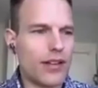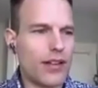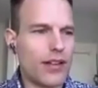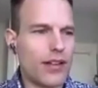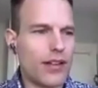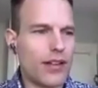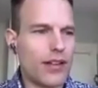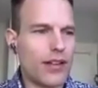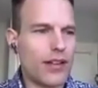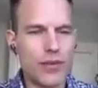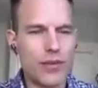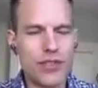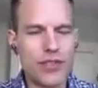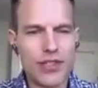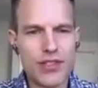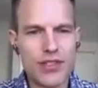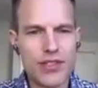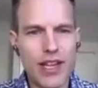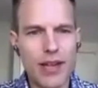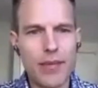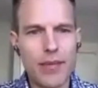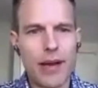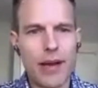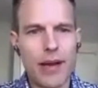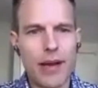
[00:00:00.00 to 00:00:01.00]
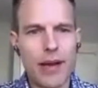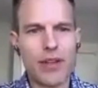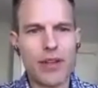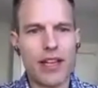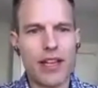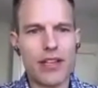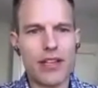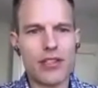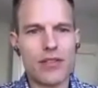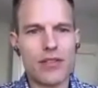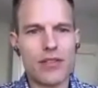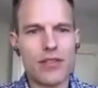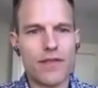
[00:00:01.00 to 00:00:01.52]
It was the same
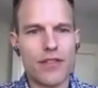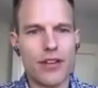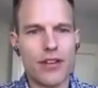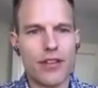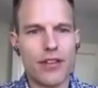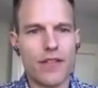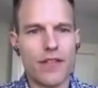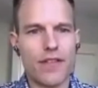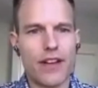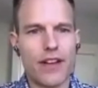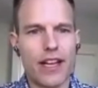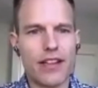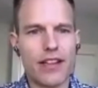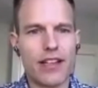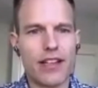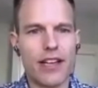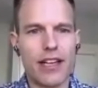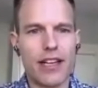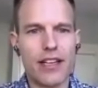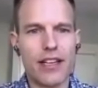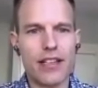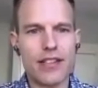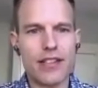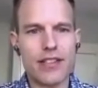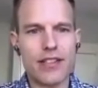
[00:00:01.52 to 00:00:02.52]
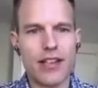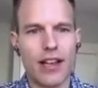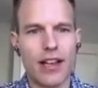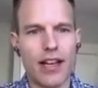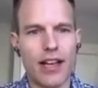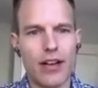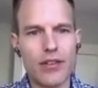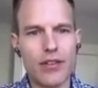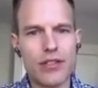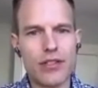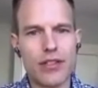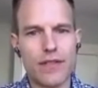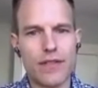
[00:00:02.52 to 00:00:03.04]
application for the fact that I didn't sell a
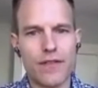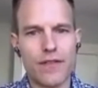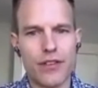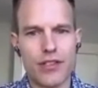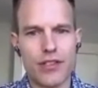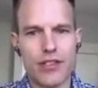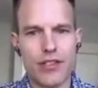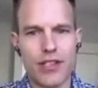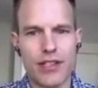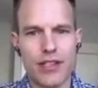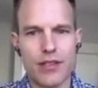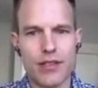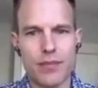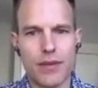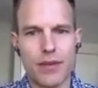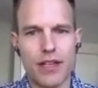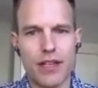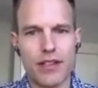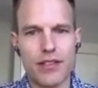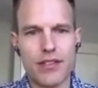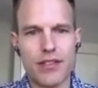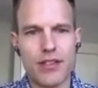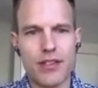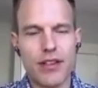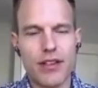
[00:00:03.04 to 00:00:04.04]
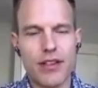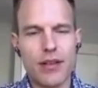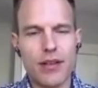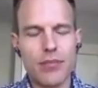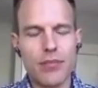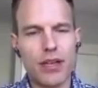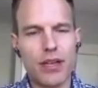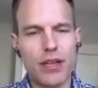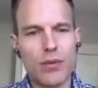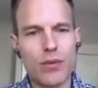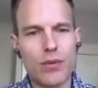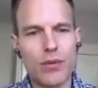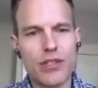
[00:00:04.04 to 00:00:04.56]
house the first 6 months,
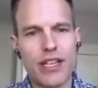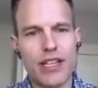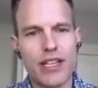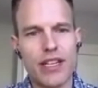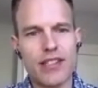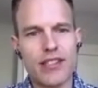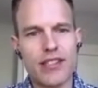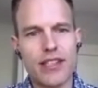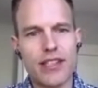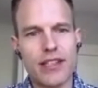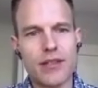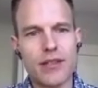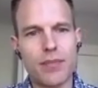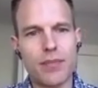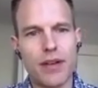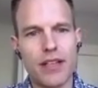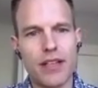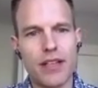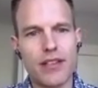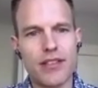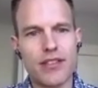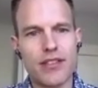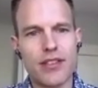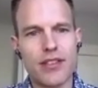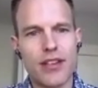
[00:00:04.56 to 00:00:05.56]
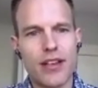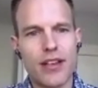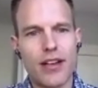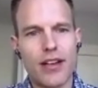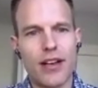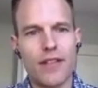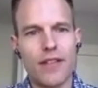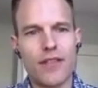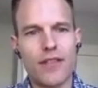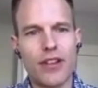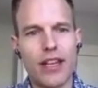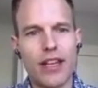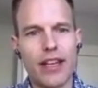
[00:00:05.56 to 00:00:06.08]
but it was that 6 months
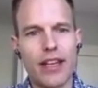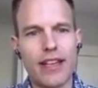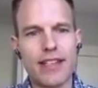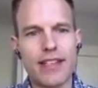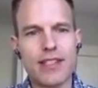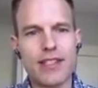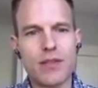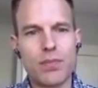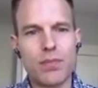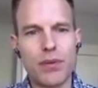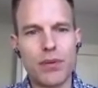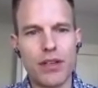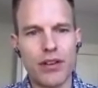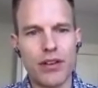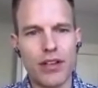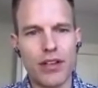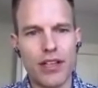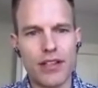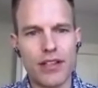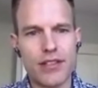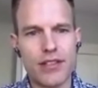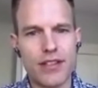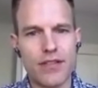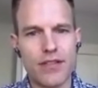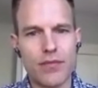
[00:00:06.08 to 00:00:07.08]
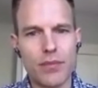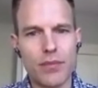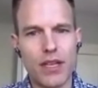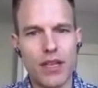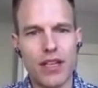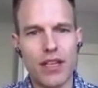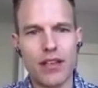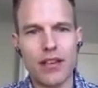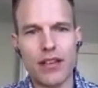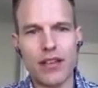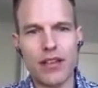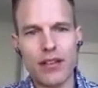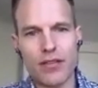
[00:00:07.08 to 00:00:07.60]
of experience of
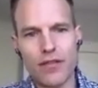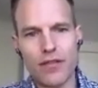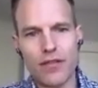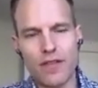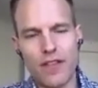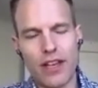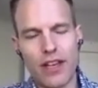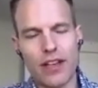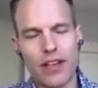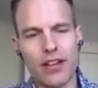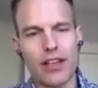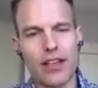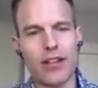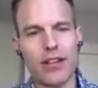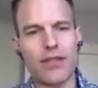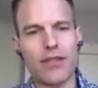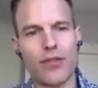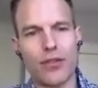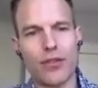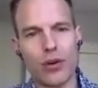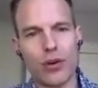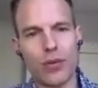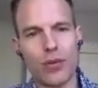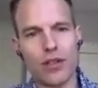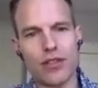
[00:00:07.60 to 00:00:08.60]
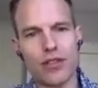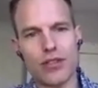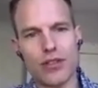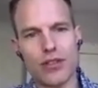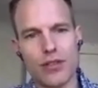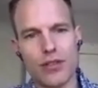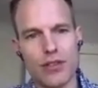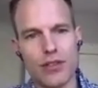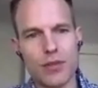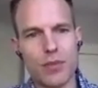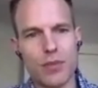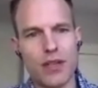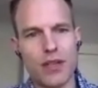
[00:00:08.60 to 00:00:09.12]
me failing forward, so
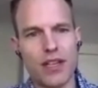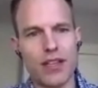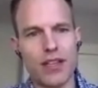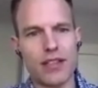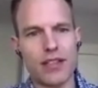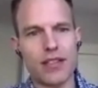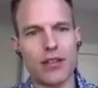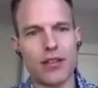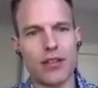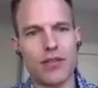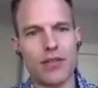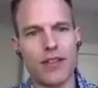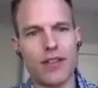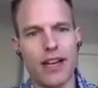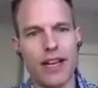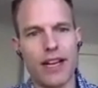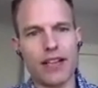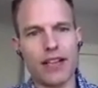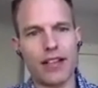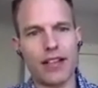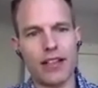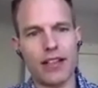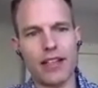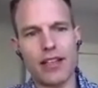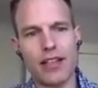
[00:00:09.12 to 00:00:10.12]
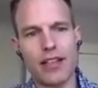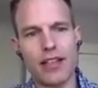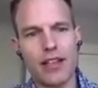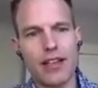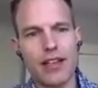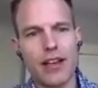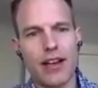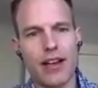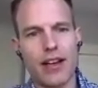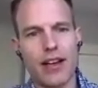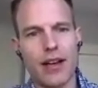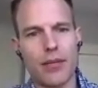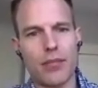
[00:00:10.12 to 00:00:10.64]
to speak, until finally,
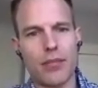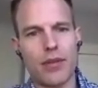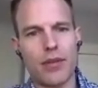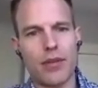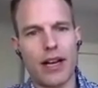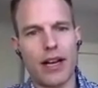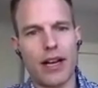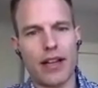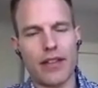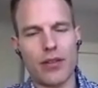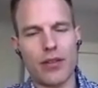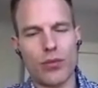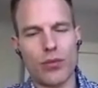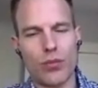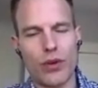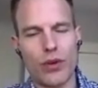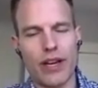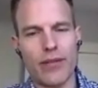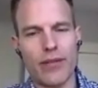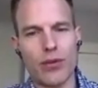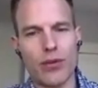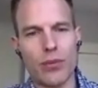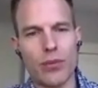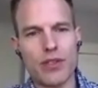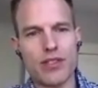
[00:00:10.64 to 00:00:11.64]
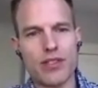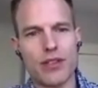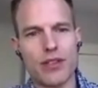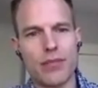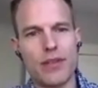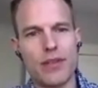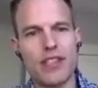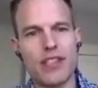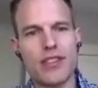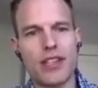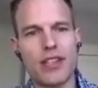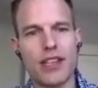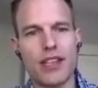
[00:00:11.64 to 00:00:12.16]
whatever was the
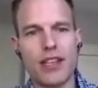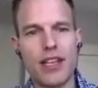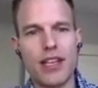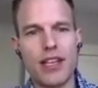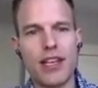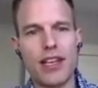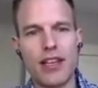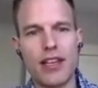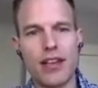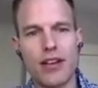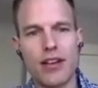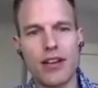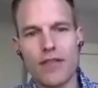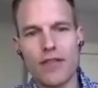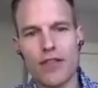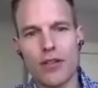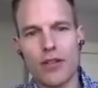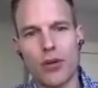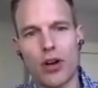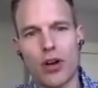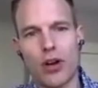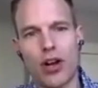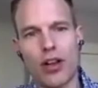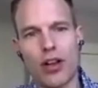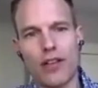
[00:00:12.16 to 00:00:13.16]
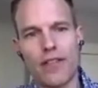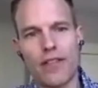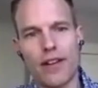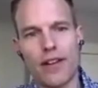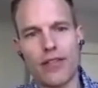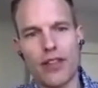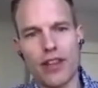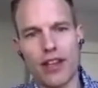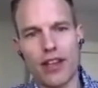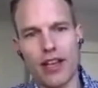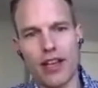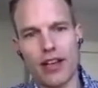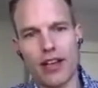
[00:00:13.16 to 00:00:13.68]
missing key from all of
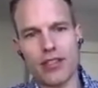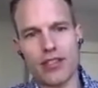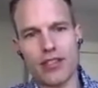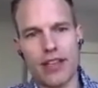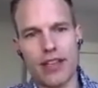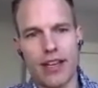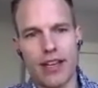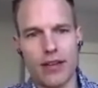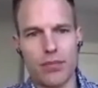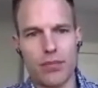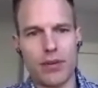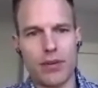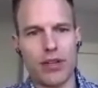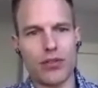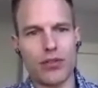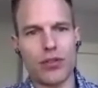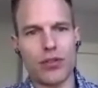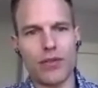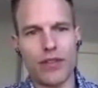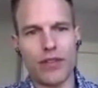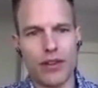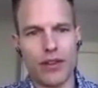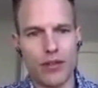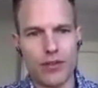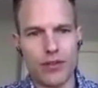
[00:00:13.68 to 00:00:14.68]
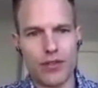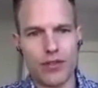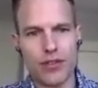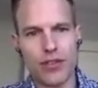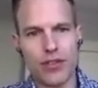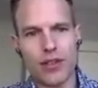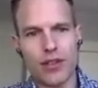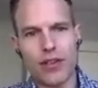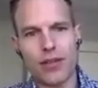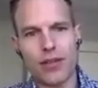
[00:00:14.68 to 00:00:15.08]
everything else that I'd built over those,